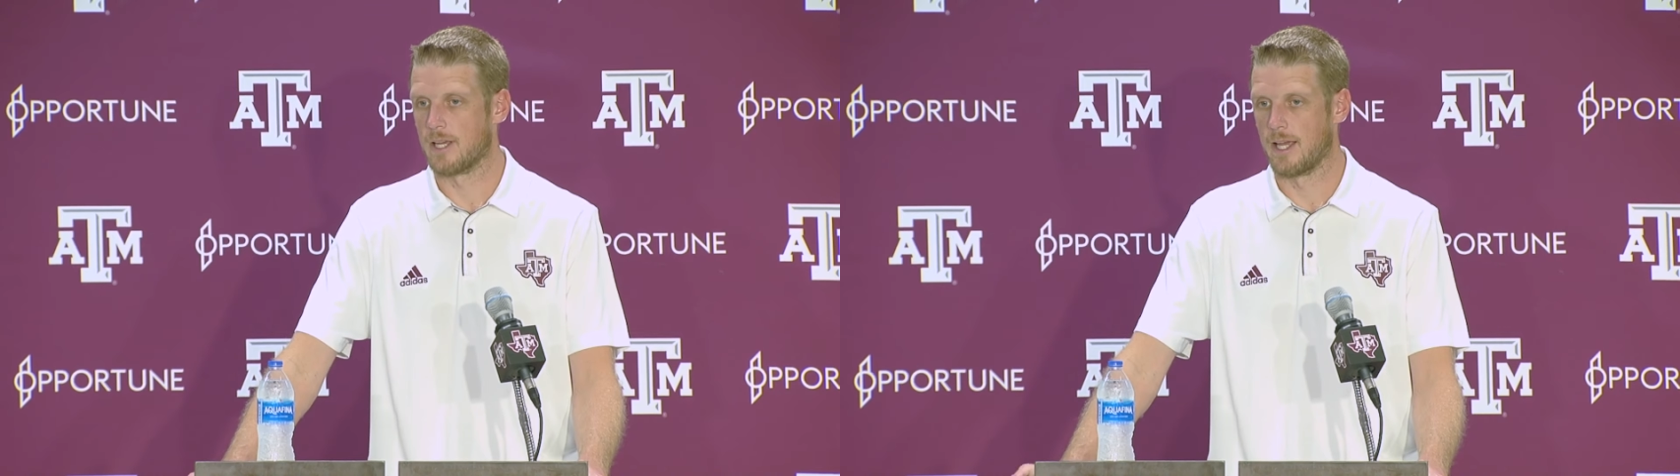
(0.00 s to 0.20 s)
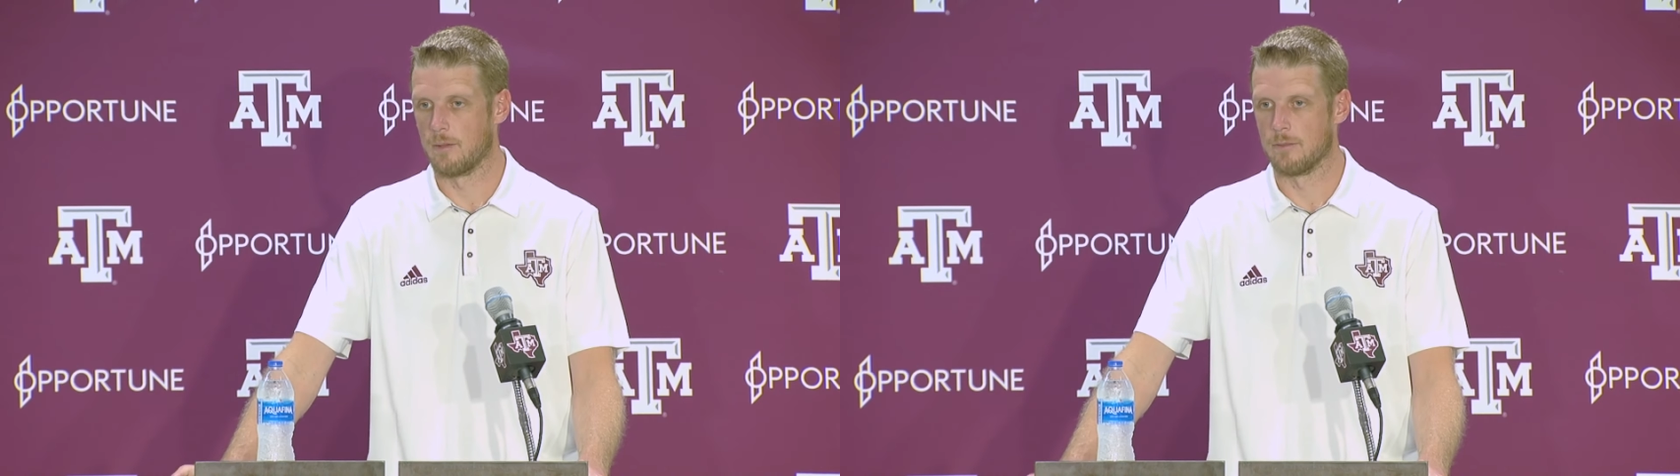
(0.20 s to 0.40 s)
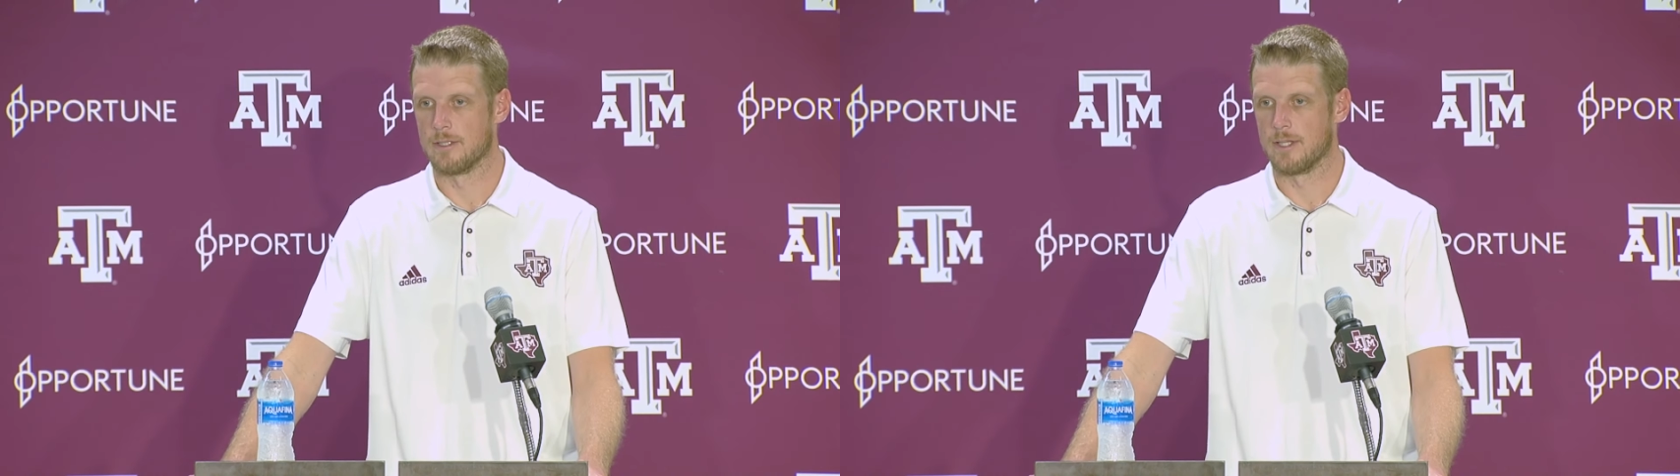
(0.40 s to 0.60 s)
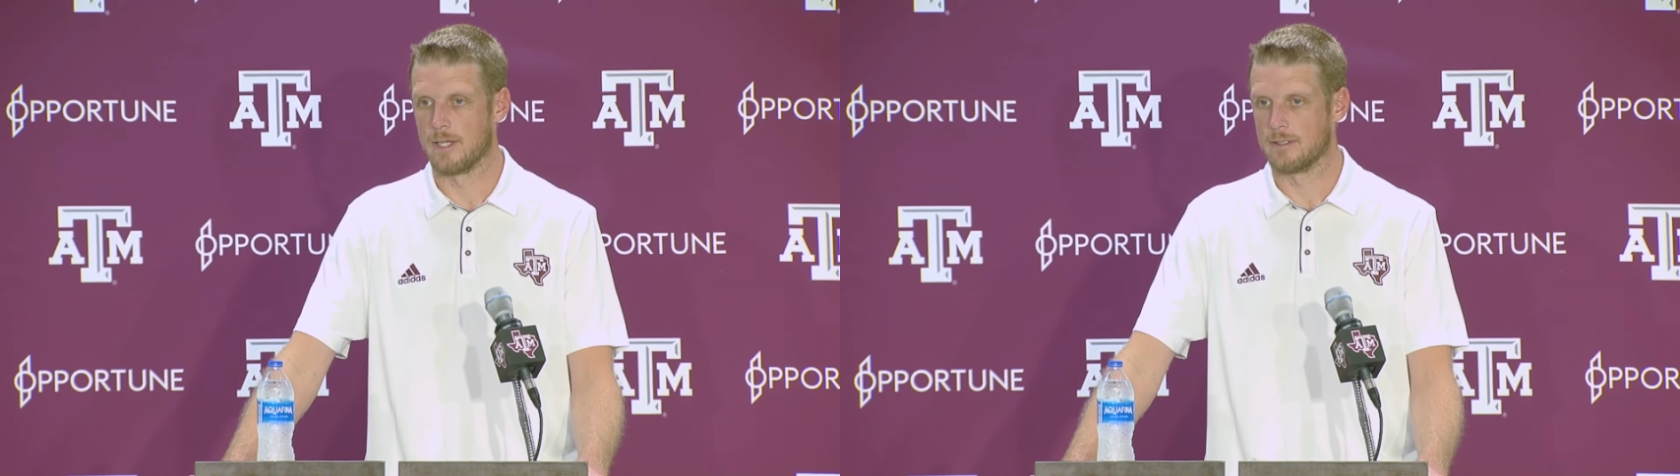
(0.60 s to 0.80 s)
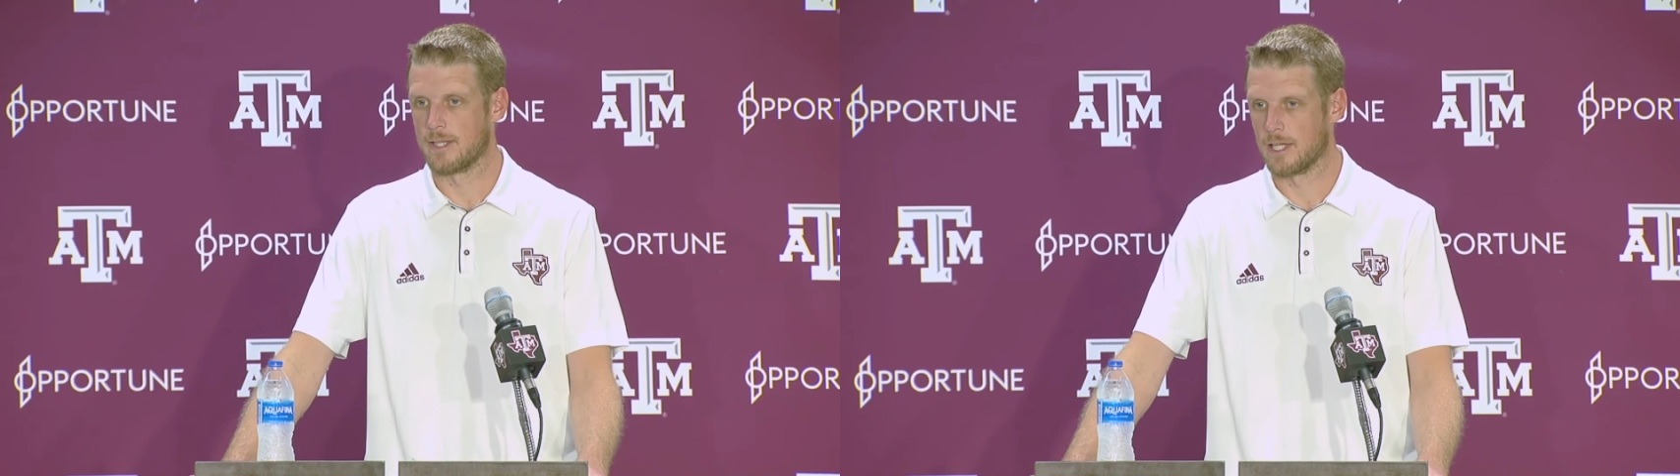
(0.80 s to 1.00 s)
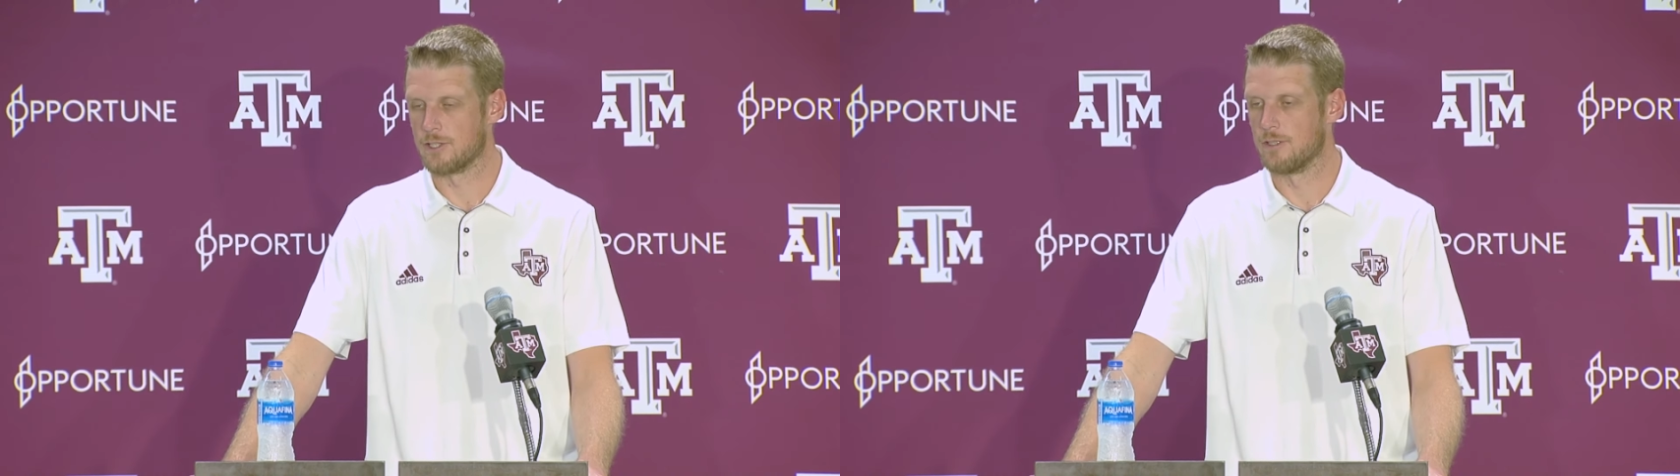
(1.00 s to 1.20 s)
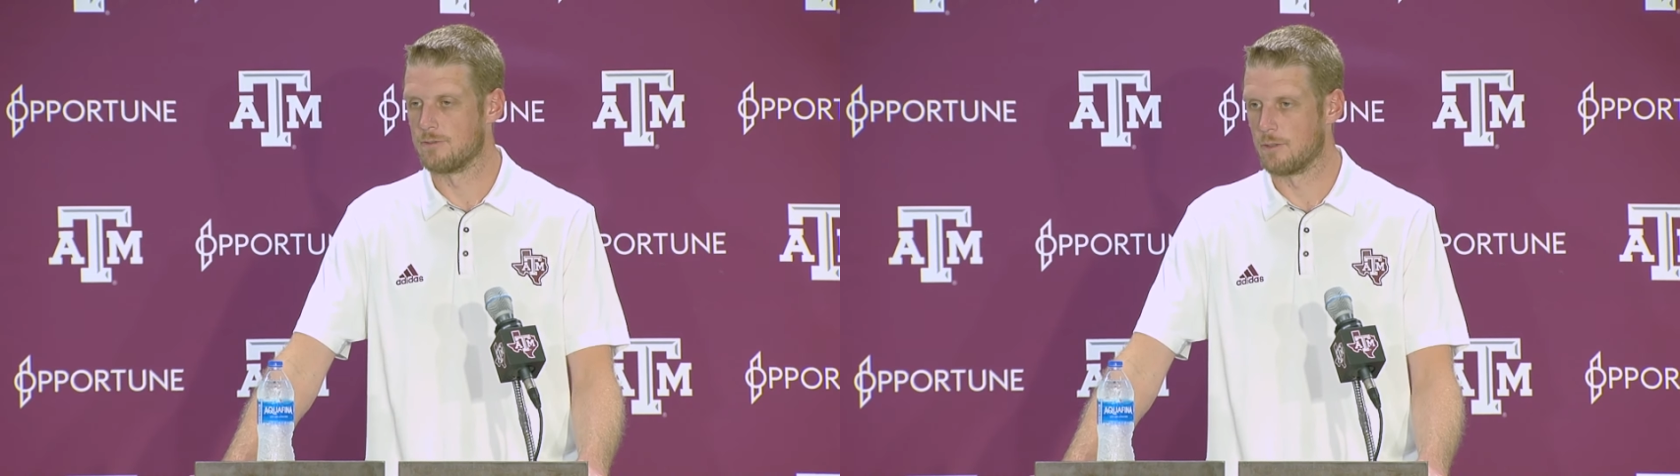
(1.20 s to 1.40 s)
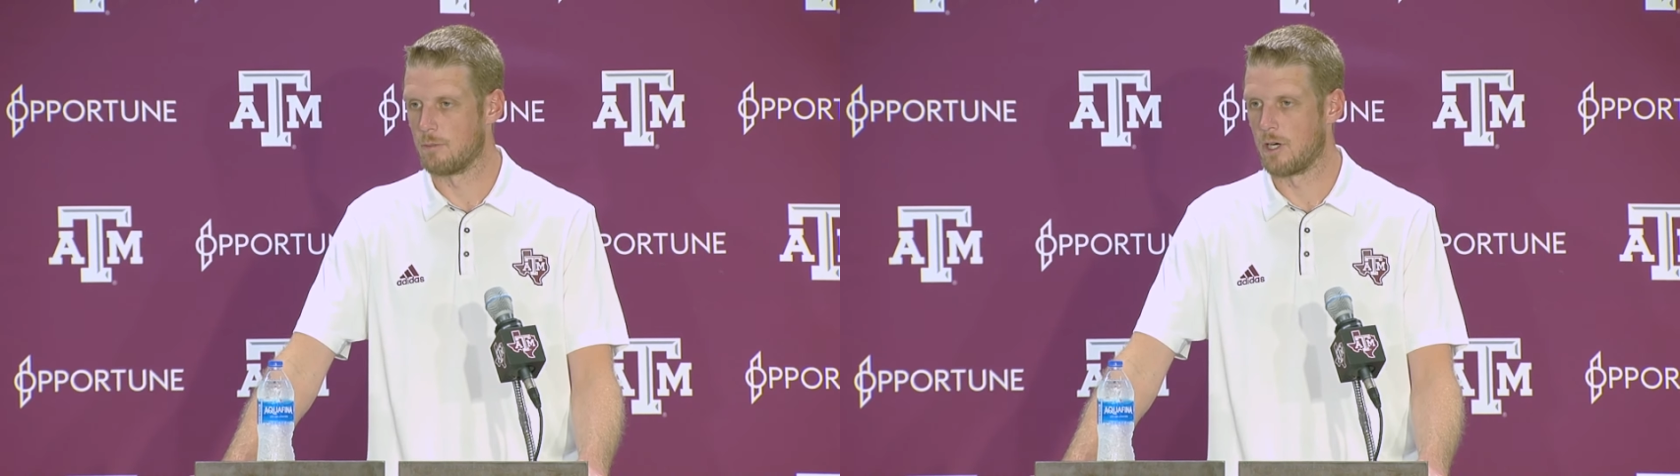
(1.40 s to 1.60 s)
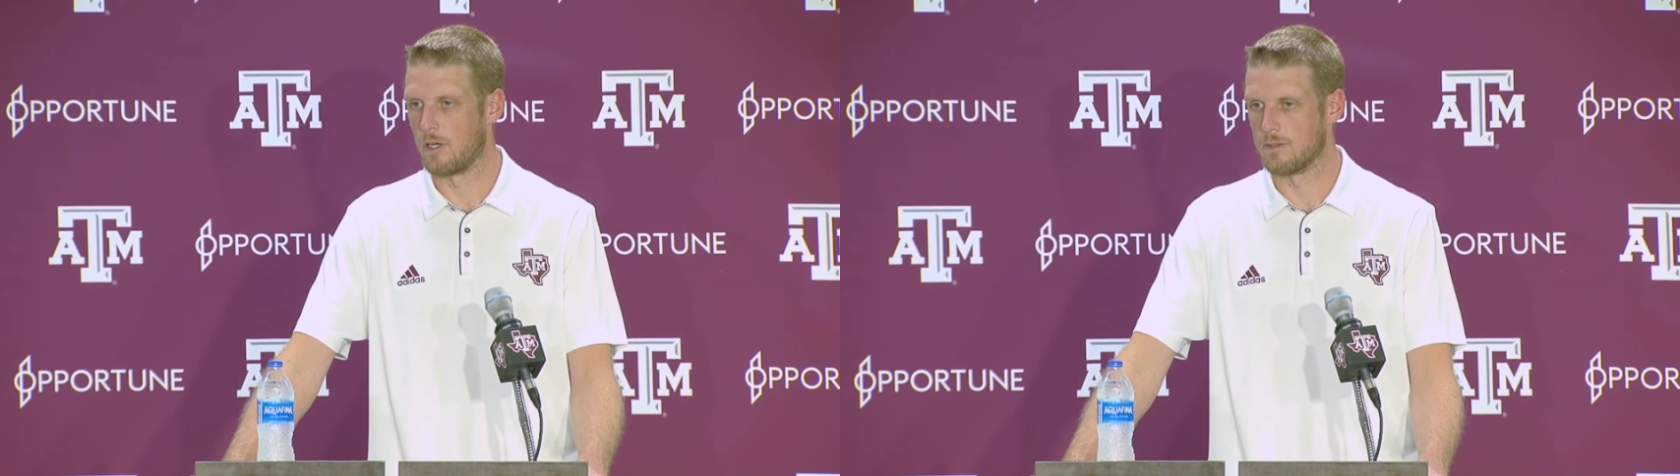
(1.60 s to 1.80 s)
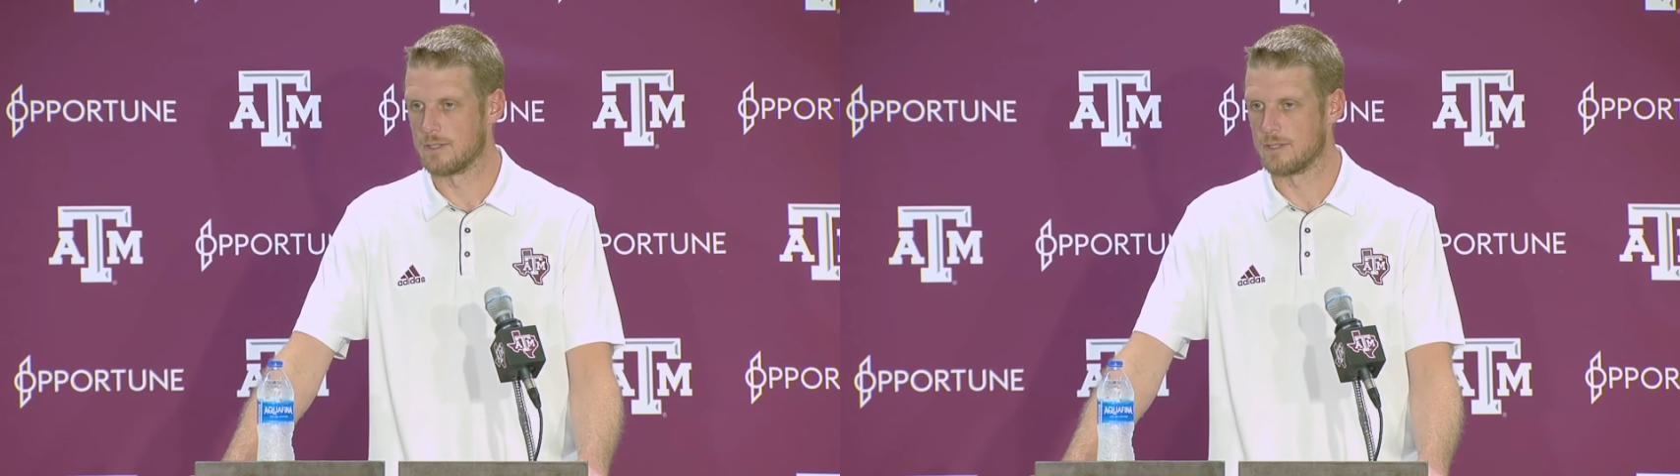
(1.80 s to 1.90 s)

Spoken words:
game and catching the football